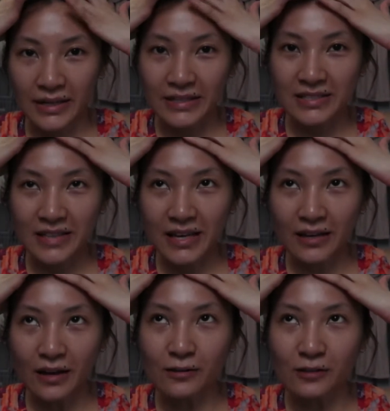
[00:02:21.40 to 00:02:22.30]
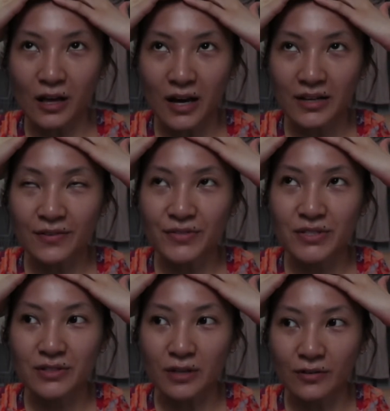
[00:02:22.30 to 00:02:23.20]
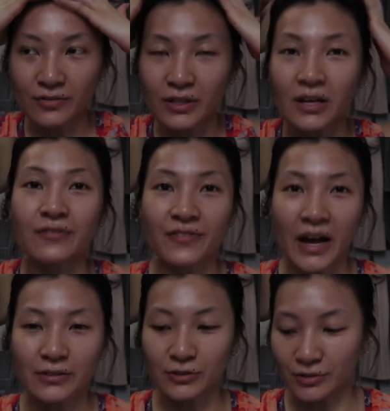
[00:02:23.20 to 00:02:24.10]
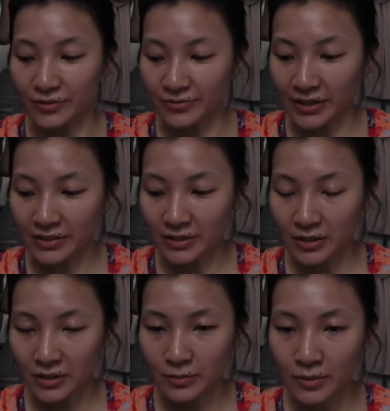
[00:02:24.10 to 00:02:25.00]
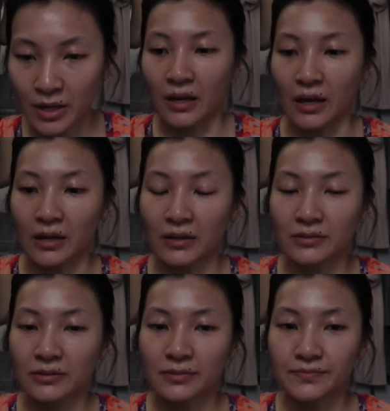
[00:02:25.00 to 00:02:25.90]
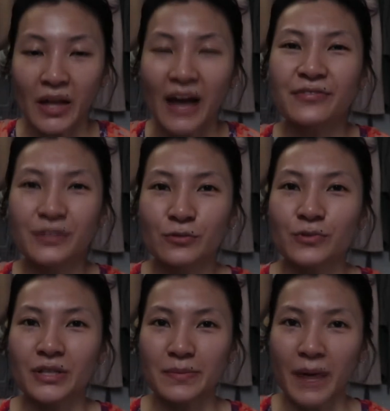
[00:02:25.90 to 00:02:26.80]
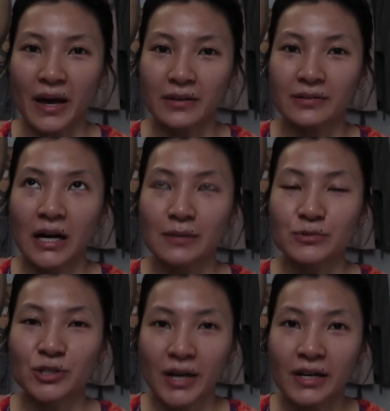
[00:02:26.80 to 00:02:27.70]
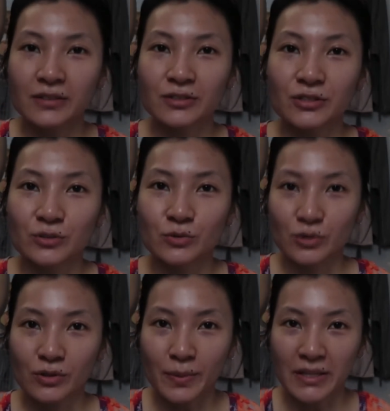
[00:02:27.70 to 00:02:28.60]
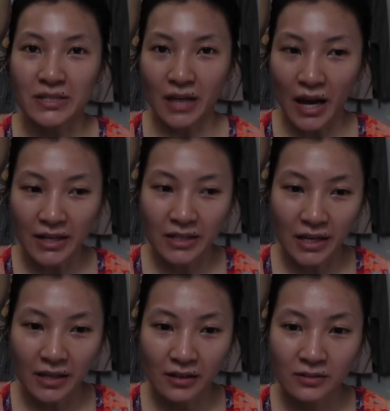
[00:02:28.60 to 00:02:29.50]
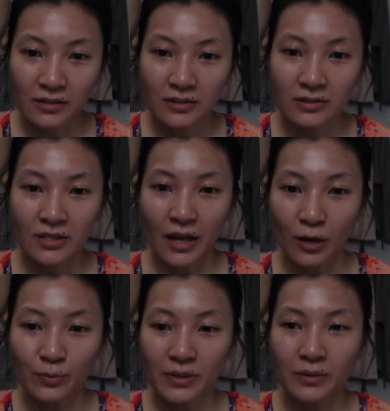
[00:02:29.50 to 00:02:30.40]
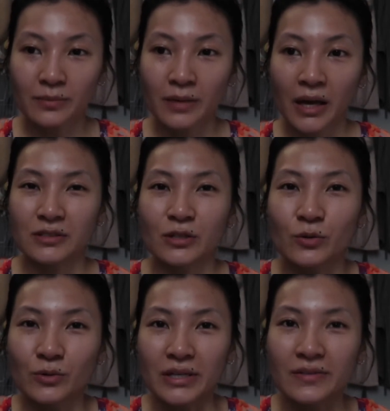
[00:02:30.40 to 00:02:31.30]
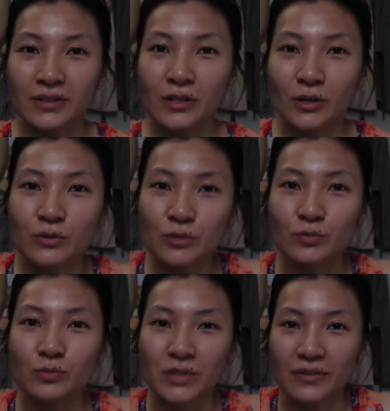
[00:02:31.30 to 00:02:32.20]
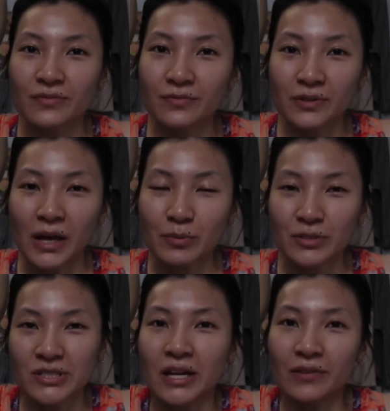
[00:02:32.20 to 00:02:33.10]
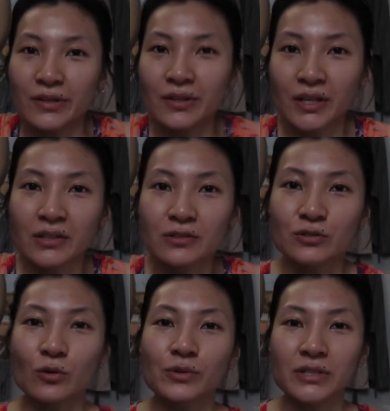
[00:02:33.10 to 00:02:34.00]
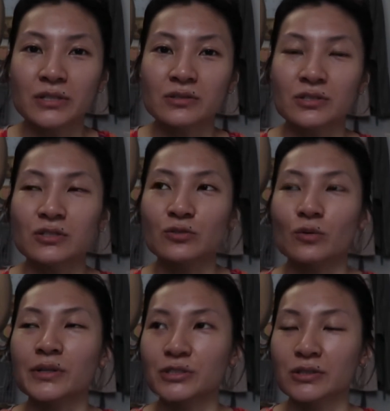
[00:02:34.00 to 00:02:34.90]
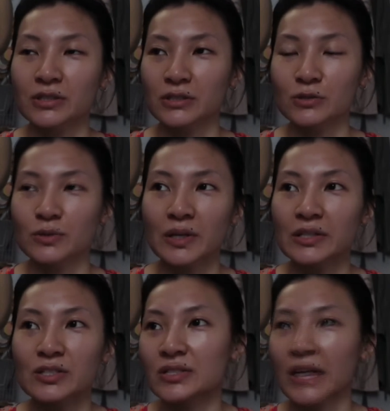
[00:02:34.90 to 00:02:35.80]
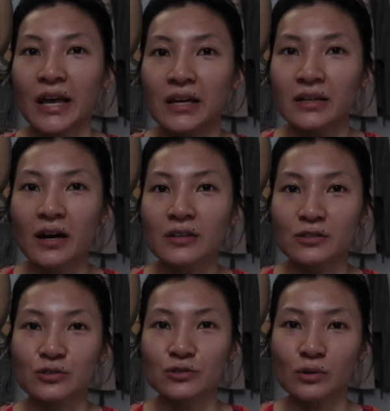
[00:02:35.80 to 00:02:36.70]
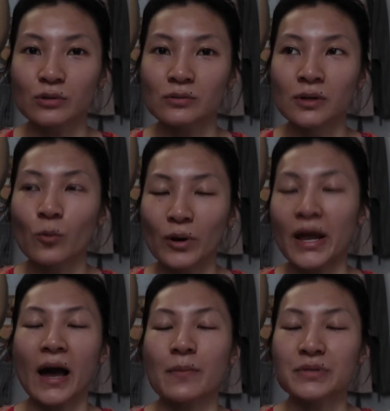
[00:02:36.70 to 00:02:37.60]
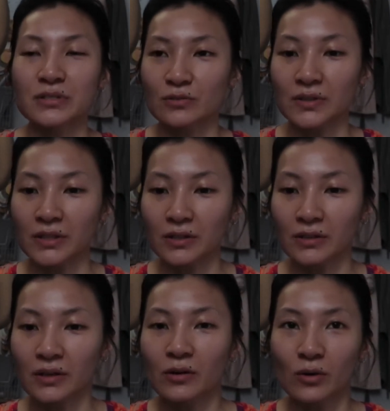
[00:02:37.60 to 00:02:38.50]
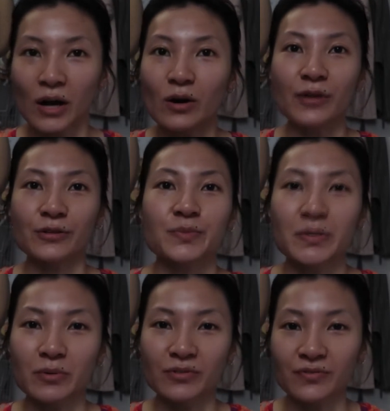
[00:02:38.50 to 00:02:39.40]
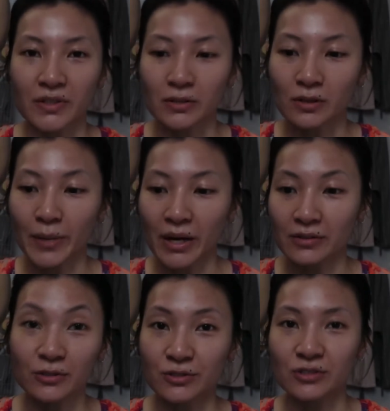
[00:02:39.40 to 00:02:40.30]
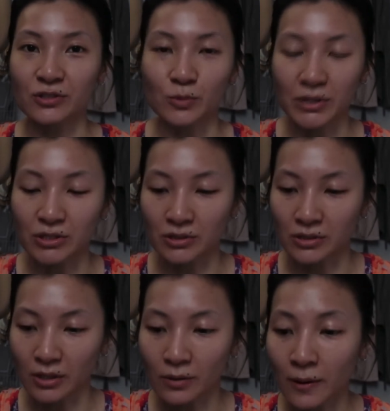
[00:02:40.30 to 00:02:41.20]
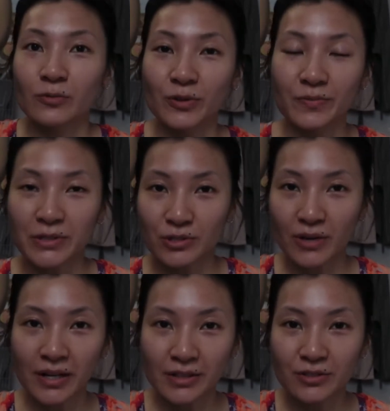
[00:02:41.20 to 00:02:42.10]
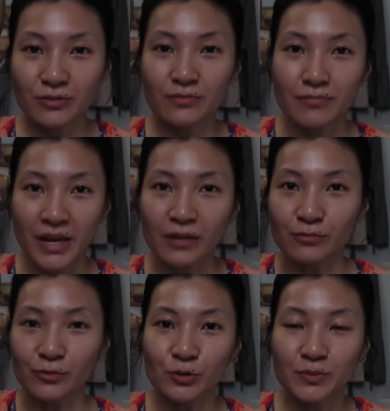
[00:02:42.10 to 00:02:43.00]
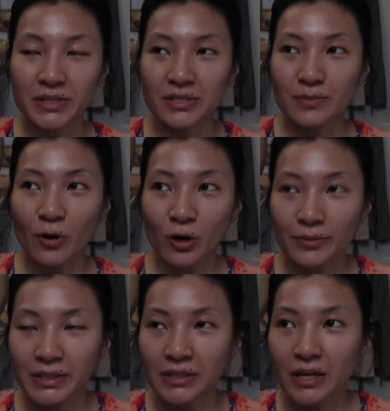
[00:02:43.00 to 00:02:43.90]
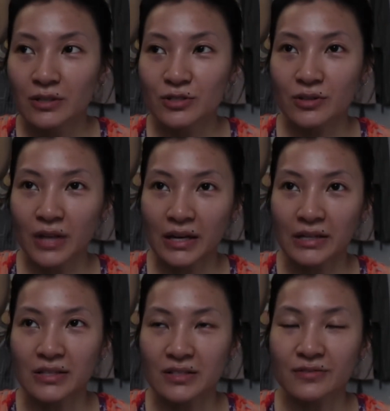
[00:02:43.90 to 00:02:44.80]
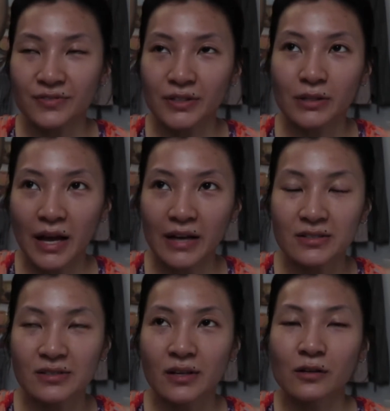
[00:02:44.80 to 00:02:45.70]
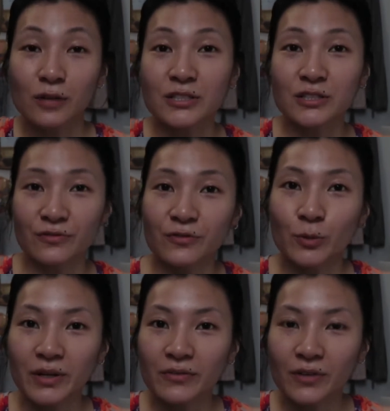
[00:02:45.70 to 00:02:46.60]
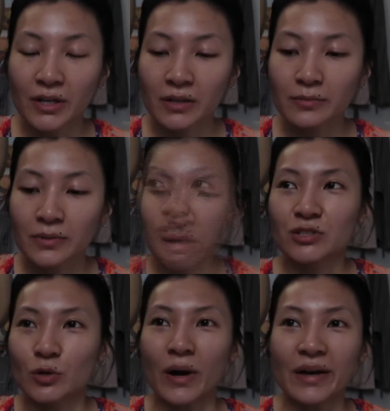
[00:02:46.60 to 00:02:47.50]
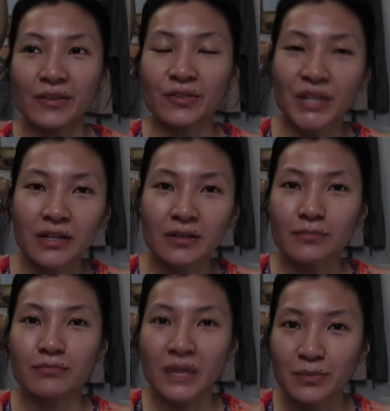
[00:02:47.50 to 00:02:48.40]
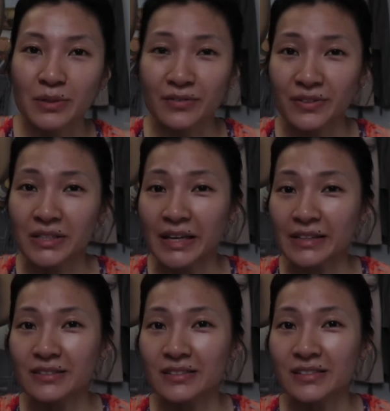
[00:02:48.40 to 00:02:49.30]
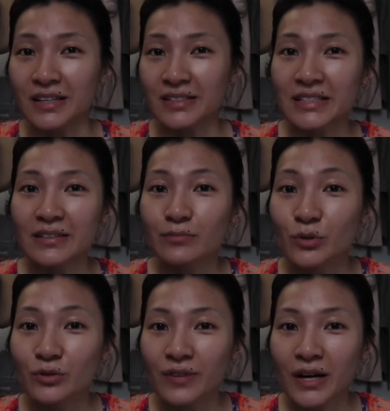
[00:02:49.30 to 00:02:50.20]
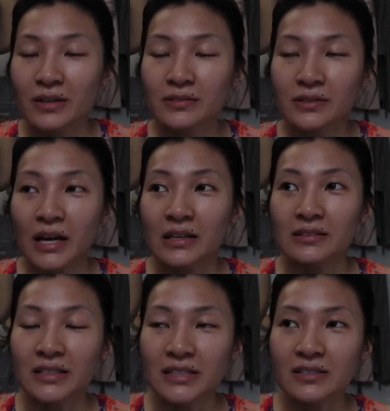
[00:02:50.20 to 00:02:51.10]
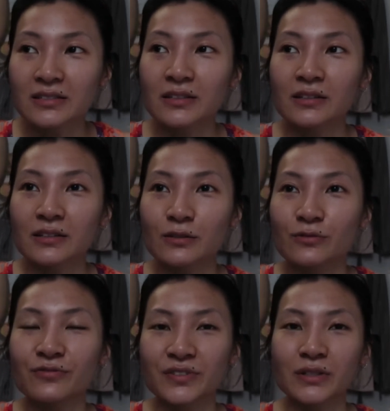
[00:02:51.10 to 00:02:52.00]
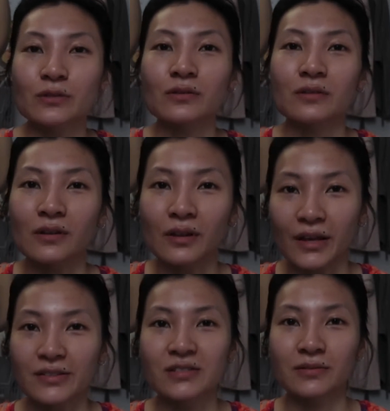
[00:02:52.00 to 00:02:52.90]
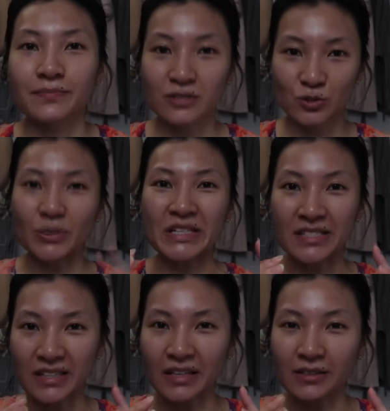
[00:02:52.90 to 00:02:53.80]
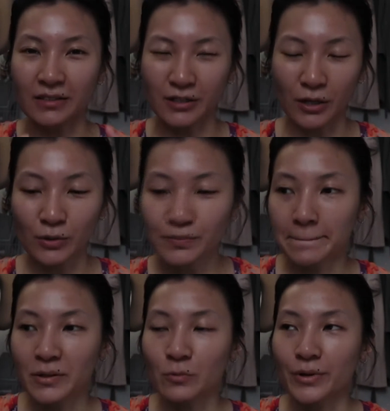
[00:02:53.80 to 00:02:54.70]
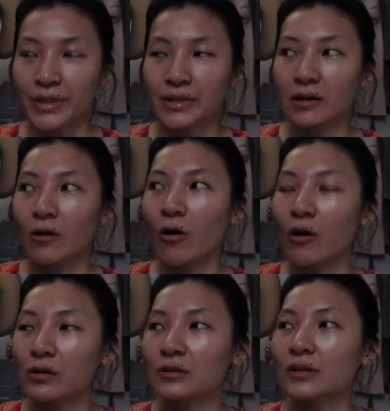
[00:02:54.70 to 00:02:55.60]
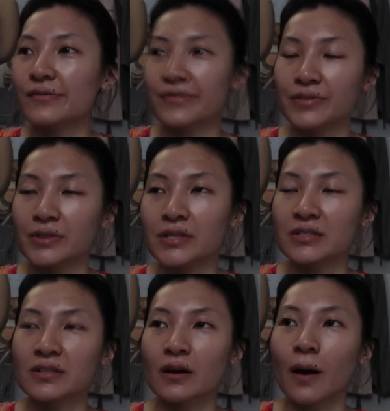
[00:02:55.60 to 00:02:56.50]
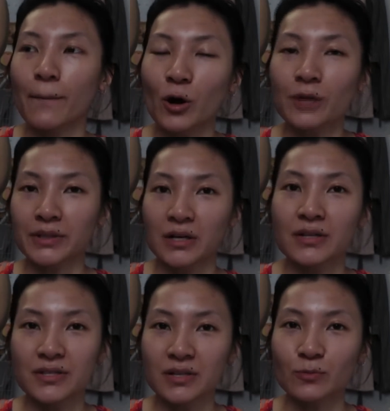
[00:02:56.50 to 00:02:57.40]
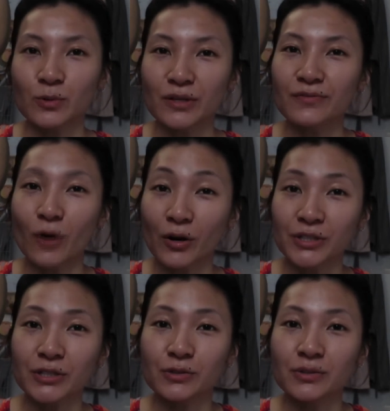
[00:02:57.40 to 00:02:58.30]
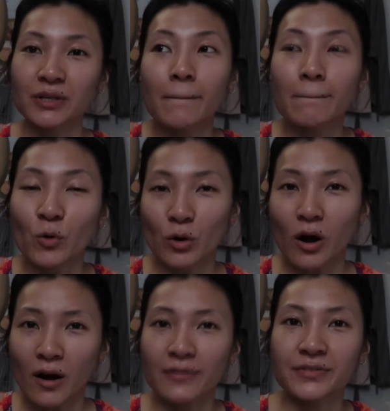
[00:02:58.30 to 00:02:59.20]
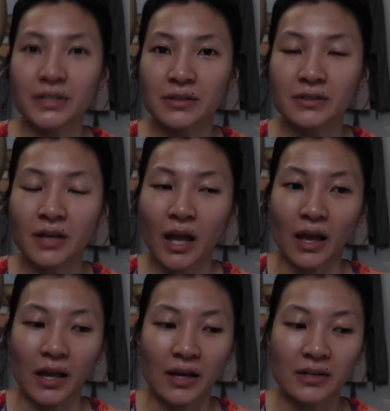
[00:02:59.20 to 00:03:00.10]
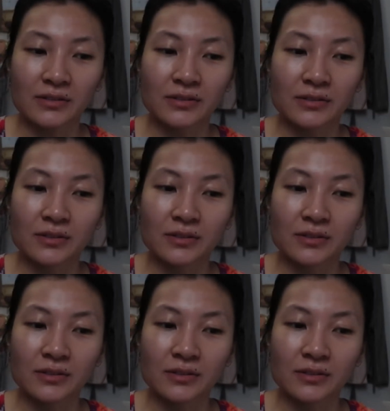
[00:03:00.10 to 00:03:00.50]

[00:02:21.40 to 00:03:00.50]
it's like a lot of stuff, a lot of factors affecting him, and I feel really bad. I'm trying to do the best that I can to help him. You know, even though you give that person everything, there's only just so much you can do. You just cannot control what happens over there or how other people feel about your situation, you know. We've been trying to make room in his apartment so that it doesn't feel as claustrophobic for him. So I think maybe if he like doesn't move out, at least he'll feel less squeezed in, you know. But with all of this apartment hunting, we've argued more often, and